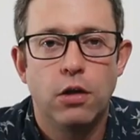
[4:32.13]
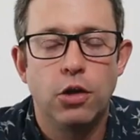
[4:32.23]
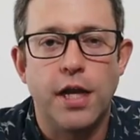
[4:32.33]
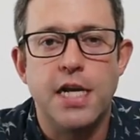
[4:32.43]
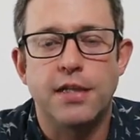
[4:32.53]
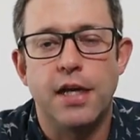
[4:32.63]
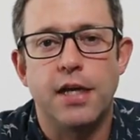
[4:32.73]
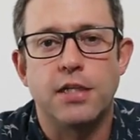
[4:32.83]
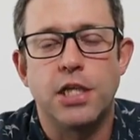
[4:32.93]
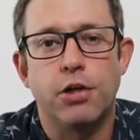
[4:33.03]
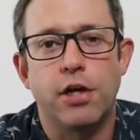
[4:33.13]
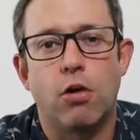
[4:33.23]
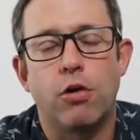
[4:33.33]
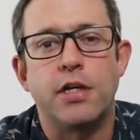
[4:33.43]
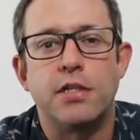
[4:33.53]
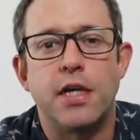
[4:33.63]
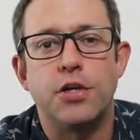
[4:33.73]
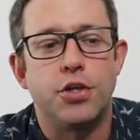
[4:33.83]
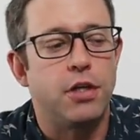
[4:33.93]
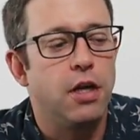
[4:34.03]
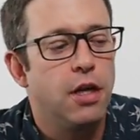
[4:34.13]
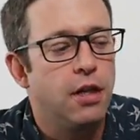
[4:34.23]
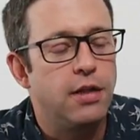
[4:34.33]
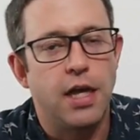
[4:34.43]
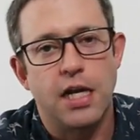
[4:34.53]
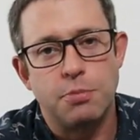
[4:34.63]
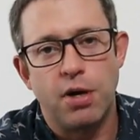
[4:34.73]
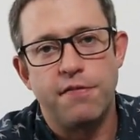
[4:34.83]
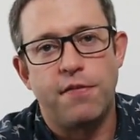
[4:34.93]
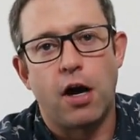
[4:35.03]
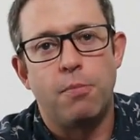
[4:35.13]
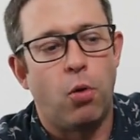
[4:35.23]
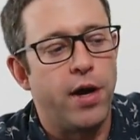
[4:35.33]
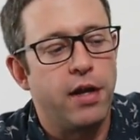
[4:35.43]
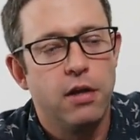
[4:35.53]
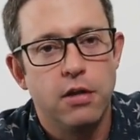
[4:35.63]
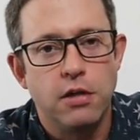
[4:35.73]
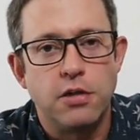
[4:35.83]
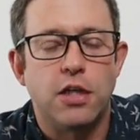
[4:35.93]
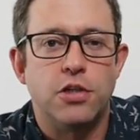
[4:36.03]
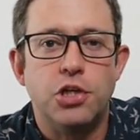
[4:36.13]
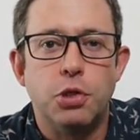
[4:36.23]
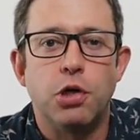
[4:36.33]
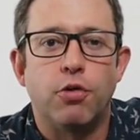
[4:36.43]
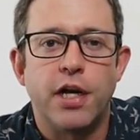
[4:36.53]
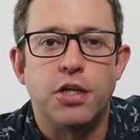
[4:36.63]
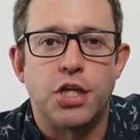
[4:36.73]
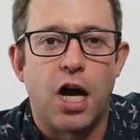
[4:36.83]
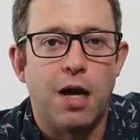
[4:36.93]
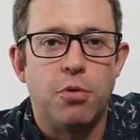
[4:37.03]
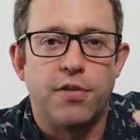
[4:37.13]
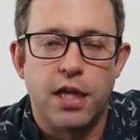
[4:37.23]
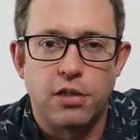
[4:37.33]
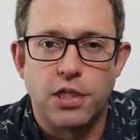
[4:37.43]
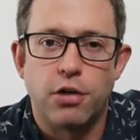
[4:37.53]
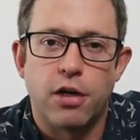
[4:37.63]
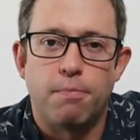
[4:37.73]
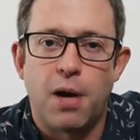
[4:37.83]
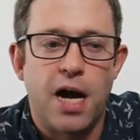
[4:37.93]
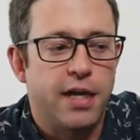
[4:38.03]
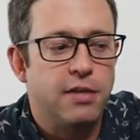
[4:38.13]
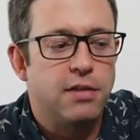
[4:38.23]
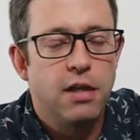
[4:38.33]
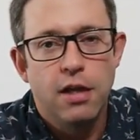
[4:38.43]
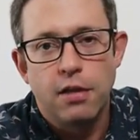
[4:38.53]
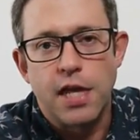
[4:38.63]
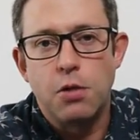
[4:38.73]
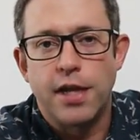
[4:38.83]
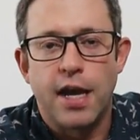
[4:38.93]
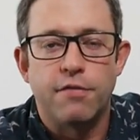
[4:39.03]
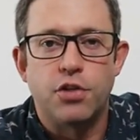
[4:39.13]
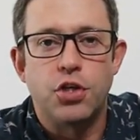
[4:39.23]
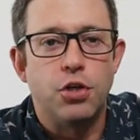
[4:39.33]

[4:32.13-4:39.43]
Looking at the exterior organization, the Osprey Farpoint doesn't do a great job with exterior pockets. They only have